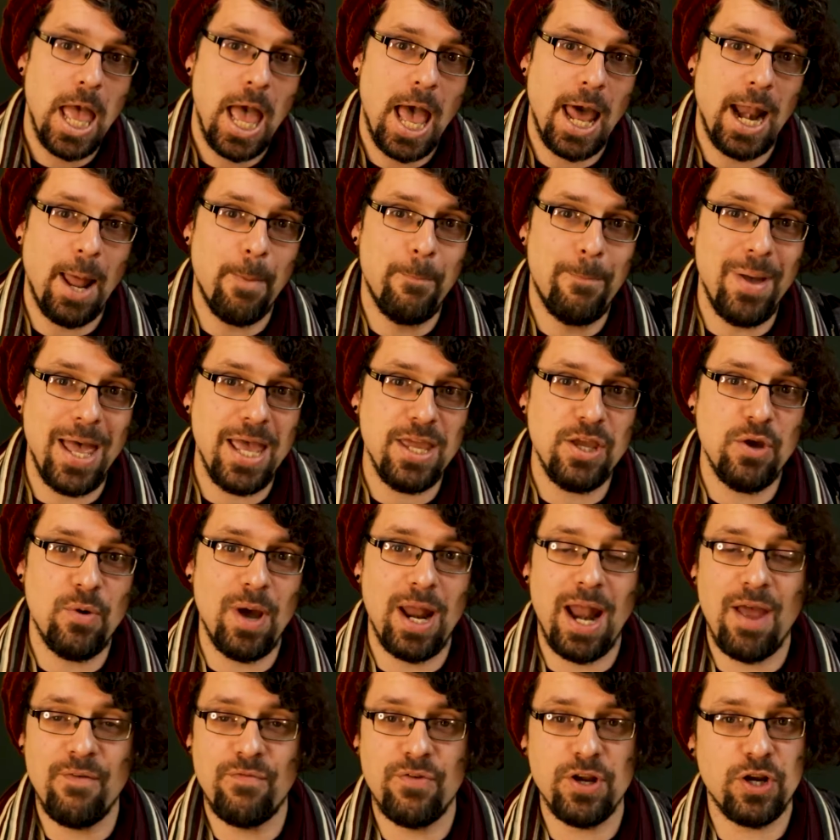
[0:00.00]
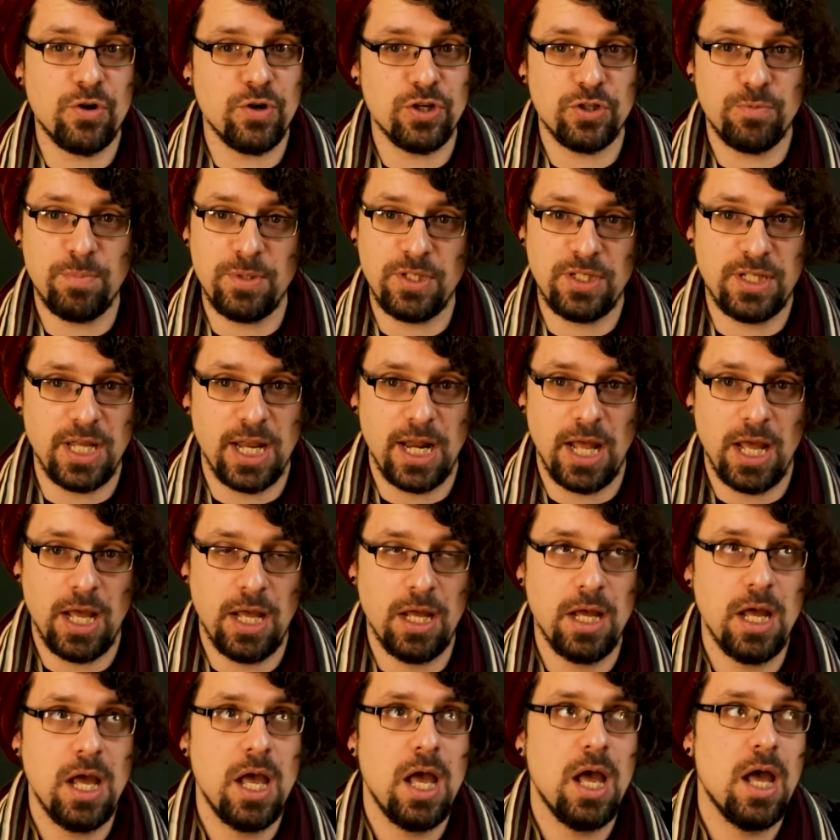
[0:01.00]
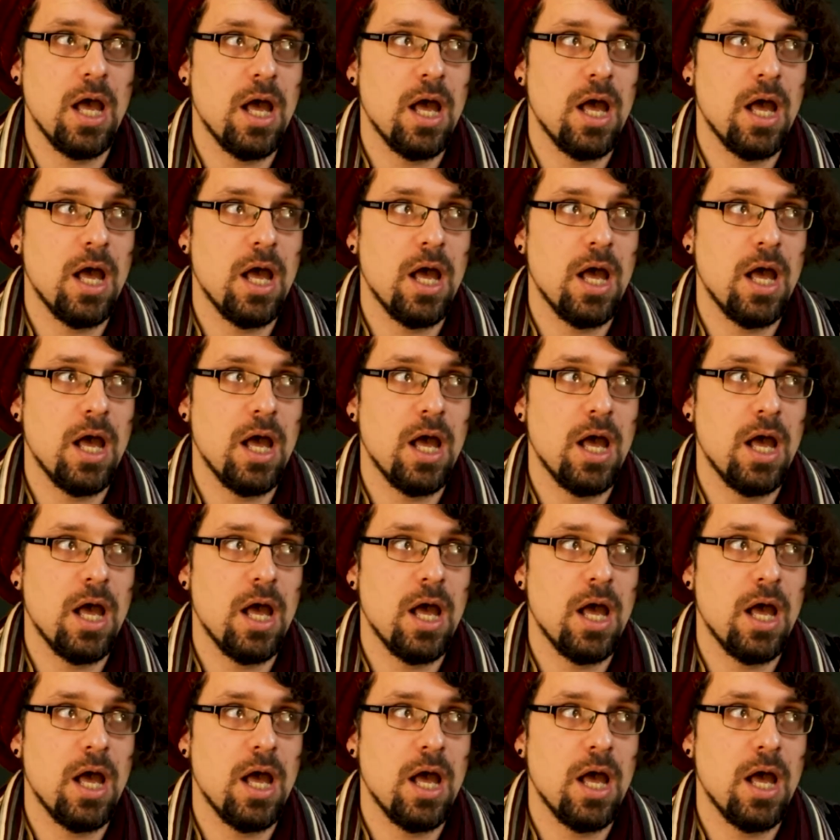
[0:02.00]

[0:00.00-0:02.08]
And I bet you at every Christmas dinner,